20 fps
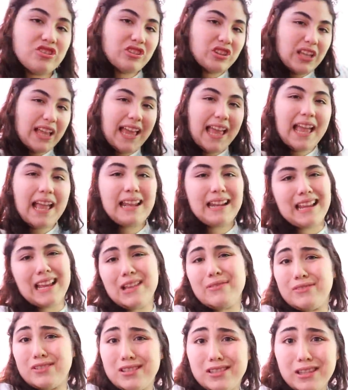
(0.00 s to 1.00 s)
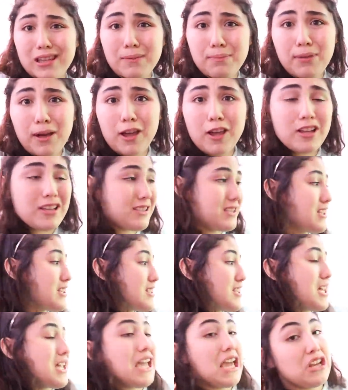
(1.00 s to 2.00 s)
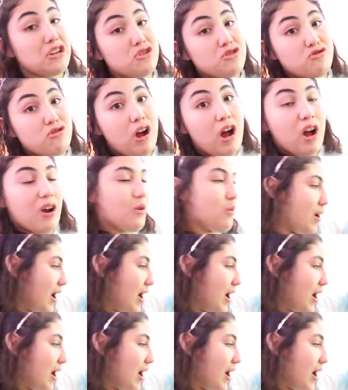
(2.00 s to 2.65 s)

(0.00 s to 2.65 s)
lay and even sleep probably because this thing is strong.